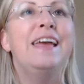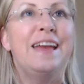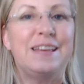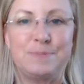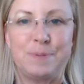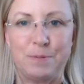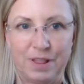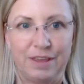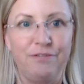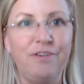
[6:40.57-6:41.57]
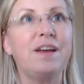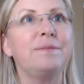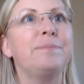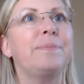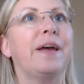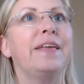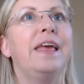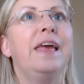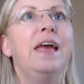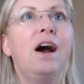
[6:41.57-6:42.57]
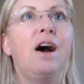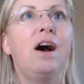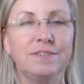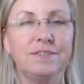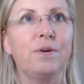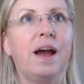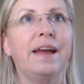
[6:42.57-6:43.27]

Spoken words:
It's been really fun, but also